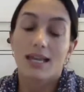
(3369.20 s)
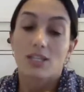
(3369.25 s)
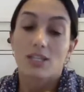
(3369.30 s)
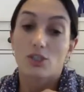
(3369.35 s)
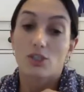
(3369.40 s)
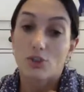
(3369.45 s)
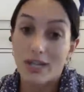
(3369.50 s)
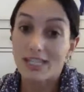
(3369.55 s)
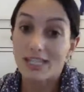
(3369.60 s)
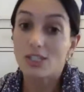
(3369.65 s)

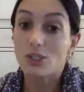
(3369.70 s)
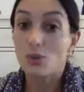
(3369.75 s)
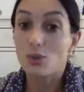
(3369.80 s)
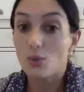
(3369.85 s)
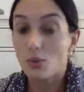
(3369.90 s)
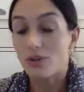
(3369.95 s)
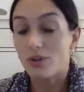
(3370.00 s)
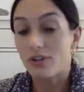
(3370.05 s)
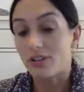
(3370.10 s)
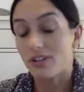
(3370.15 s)
trying to
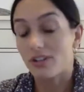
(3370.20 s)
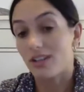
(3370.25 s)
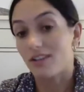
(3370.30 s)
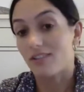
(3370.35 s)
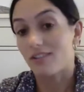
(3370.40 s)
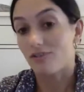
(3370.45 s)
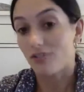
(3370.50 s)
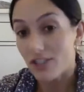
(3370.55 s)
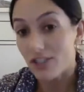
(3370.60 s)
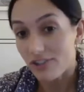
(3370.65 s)
work in
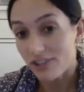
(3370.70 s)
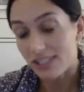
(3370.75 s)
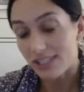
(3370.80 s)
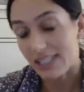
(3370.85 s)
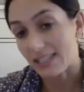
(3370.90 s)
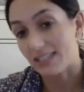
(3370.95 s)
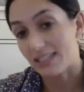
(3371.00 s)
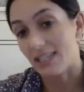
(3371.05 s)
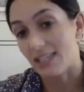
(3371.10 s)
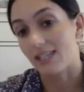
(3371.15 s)
real
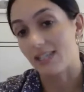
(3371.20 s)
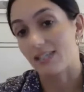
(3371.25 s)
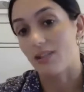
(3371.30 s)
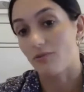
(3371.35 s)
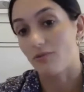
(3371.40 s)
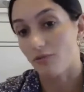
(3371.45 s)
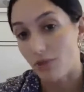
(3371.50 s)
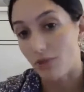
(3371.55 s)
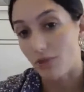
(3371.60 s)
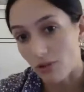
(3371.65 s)
settings, in
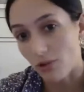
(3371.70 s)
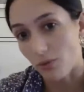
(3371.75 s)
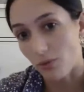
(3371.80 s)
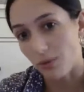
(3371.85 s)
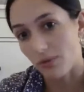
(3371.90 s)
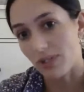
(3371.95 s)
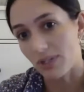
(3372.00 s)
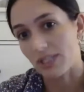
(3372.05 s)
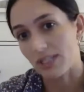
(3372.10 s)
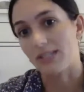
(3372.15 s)
real
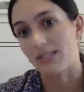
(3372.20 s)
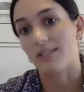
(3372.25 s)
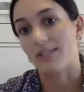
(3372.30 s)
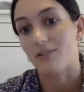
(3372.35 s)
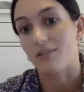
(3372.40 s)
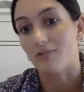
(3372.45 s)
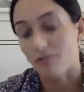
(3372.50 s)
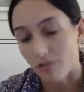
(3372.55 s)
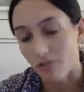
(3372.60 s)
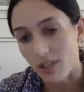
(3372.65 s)
communities and
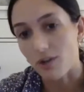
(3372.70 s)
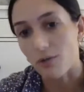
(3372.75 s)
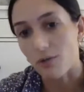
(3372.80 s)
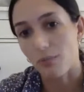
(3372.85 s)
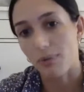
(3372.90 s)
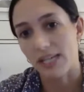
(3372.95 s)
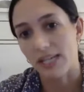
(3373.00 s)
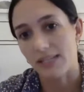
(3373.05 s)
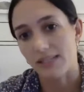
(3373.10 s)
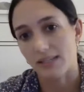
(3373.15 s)
in real
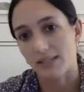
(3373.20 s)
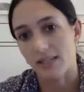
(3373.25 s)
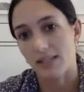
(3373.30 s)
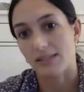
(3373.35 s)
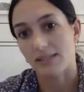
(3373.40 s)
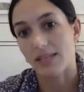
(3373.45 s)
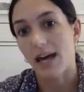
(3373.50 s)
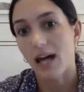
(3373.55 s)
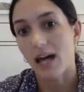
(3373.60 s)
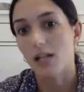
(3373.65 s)
places
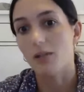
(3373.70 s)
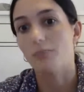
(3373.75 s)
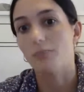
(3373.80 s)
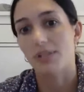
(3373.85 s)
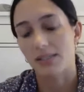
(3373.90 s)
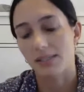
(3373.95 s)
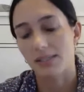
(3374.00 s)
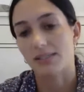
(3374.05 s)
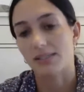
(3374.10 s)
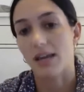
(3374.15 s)
help
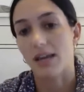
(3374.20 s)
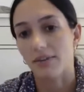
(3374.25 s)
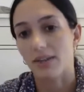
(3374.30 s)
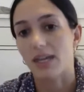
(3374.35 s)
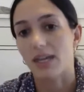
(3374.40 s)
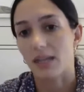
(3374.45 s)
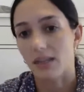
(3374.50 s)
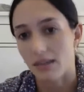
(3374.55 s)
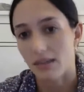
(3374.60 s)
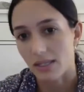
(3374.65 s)
us
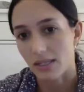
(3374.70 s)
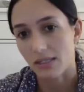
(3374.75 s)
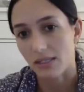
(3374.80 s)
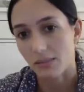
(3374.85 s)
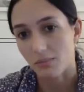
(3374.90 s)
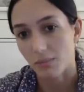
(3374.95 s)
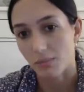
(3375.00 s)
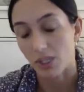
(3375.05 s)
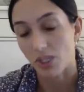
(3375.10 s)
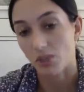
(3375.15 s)
navigate this
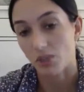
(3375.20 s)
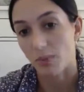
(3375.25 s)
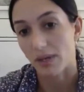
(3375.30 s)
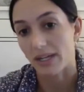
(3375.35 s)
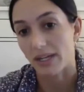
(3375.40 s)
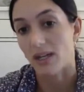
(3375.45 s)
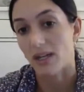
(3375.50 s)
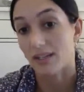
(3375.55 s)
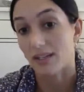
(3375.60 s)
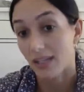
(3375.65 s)
much better,
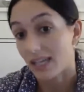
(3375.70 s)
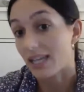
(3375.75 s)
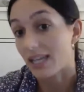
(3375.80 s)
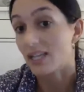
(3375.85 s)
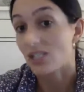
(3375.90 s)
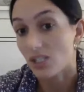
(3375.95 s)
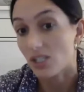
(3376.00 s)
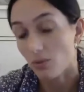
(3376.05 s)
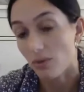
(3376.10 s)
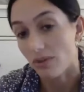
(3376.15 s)
and
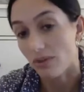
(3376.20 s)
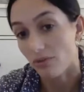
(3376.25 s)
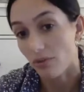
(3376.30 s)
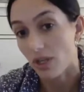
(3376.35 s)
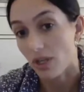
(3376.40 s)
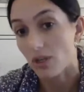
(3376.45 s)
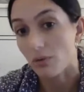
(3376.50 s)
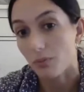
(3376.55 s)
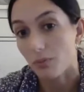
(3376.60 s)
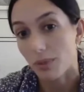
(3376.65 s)
engaging with
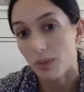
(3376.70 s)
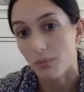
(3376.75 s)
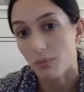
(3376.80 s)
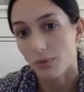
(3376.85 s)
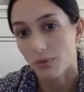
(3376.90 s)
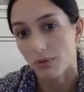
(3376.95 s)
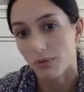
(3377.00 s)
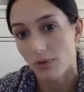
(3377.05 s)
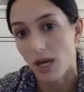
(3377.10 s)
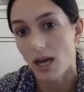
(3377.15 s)
real
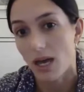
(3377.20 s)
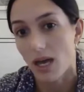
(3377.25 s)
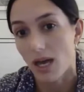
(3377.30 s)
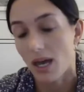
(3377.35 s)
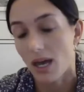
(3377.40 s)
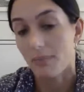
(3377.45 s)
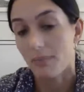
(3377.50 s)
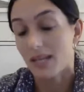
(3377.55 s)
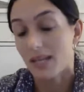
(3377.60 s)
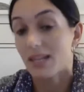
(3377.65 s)
people.
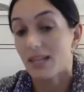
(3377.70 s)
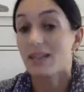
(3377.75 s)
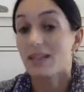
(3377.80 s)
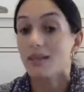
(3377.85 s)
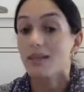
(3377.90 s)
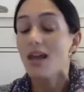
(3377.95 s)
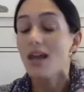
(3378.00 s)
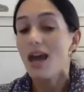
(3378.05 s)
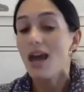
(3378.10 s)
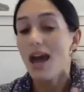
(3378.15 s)

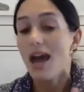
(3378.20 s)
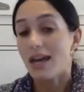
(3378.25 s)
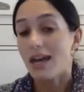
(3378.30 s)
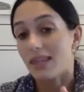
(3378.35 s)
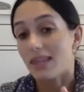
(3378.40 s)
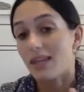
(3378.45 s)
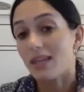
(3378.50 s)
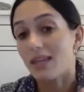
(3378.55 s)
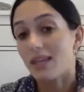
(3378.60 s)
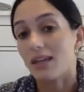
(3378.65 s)
I
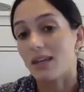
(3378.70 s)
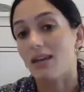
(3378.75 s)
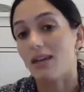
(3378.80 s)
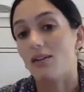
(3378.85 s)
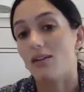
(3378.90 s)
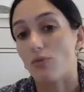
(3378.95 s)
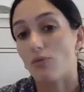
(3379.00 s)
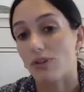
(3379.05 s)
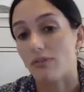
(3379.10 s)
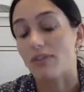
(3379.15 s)
think
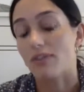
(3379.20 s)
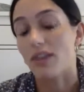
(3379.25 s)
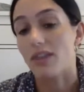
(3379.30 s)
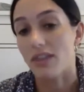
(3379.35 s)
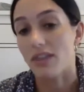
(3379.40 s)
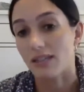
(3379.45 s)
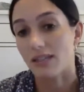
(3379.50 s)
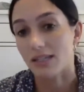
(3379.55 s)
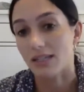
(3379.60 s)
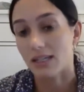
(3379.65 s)
one of the
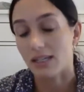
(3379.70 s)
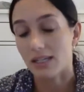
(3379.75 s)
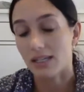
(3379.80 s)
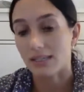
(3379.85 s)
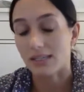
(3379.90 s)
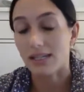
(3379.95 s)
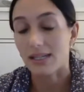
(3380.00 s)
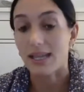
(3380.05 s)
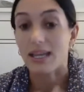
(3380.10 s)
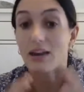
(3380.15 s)
things that is
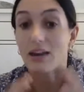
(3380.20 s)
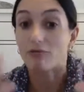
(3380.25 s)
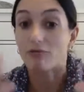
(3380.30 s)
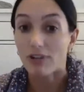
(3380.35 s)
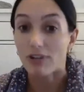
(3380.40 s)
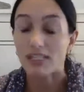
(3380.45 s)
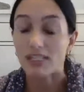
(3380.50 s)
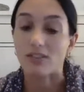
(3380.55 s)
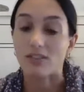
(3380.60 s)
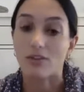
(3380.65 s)
like a
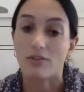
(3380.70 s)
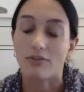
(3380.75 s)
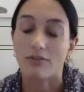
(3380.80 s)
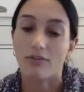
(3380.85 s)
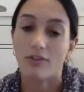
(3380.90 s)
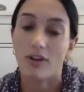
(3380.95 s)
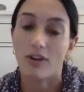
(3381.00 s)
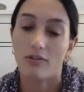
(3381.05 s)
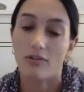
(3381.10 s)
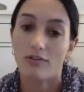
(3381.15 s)
risk
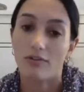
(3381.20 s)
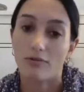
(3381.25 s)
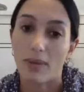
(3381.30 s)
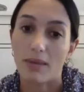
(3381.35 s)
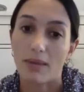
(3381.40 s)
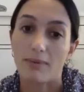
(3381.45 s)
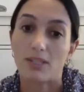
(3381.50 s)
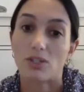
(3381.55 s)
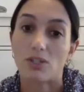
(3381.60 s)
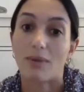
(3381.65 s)
of
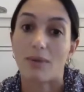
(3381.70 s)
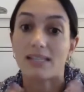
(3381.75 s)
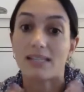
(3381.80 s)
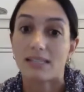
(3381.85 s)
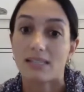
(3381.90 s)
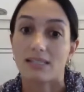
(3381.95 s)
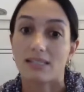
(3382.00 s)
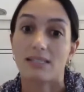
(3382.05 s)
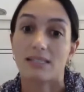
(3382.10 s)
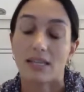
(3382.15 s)
maybe some
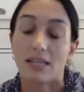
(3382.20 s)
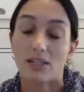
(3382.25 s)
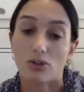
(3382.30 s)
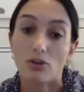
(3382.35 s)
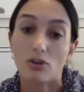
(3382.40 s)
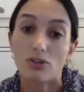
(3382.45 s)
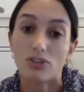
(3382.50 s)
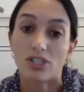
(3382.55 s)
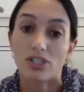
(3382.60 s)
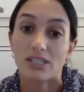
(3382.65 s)
ICT
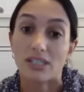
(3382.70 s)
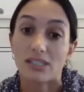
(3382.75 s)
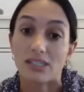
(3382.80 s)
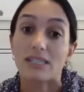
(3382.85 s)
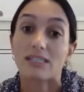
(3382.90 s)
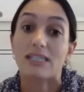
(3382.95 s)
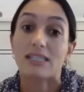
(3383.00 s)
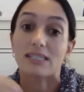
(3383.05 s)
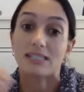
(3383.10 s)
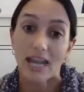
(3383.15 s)
technologies is the
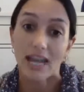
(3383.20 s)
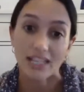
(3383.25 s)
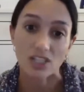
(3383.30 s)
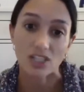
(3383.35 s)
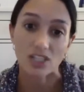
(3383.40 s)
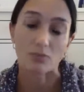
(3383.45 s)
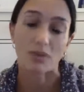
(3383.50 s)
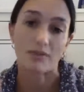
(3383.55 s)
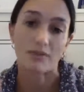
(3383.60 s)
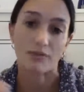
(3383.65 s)

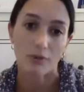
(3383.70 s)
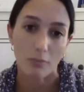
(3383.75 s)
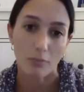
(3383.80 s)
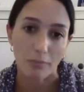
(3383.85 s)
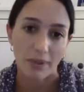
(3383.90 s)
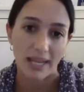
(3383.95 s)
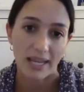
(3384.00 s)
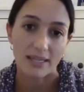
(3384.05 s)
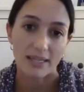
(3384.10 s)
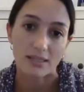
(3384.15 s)
detachment from
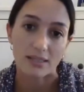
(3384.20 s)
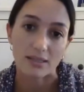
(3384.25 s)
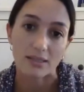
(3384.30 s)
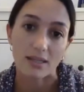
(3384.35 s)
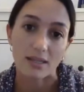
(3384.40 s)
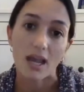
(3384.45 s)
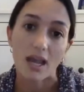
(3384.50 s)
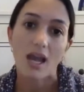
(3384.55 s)
place.